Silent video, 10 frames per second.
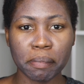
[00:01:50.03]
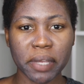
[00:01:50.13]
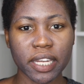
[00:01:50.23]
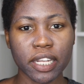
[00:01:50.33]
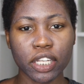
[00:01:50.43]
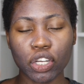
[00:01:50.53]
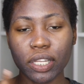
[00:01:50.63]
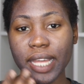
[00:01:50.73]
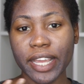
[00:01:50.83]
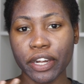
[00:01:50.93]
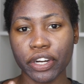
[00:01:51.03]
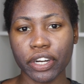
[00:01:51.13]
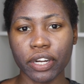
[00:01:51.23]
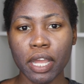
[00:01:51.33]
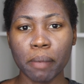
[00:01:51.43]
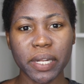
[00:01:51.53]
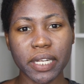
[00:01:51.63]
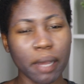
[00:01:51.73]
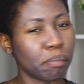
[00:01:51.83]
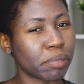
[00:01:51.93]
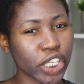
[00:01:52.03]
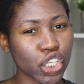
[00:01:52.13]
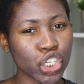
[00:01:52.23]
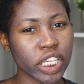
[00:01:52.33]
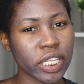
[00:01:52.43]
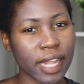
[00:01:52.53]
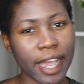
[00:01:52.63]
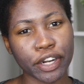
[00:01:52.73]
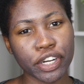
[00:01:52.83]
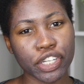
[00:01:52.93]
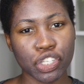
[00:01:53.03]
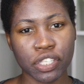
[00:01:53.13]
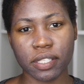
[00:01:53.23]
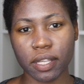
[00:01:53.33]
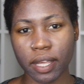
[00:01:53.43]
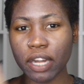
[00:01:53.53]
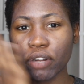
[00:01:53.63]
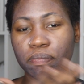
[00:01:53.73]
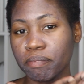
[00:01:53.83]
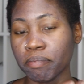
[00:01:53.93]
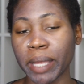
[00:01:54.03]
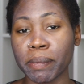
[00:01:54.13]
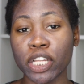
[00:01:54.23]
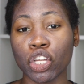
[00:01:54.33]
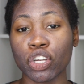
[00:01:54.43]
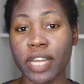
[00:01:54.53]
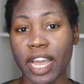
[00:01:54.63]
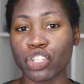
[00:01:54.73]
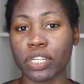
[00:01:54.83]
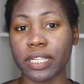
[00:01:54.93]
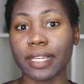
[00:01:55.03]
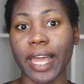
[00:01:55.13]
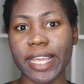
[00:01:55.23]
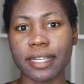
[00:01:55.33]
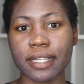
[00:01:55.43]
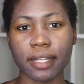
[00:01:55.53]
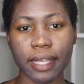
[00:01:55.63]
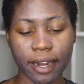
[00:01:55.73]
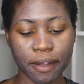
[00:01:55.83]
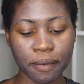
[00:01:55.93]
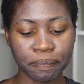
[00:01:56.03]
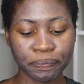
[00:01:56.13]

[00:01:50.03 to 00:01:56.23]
making it look lighter, but not bleachy lighter, just kind of making it look naturally light, you know?